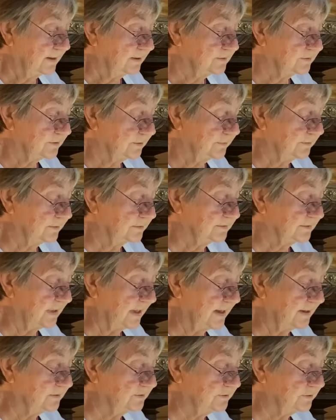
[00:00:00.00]
So those
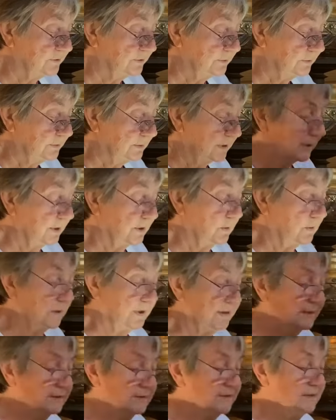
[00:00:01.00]
last two are
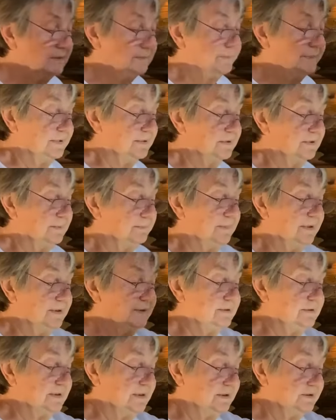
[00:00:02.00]
quite deep in the
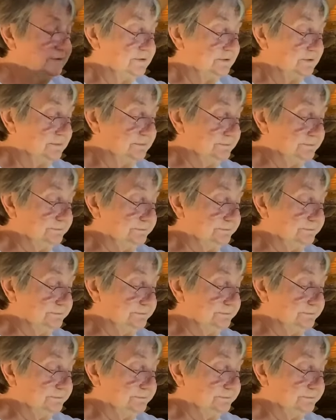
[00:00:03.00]
meditation.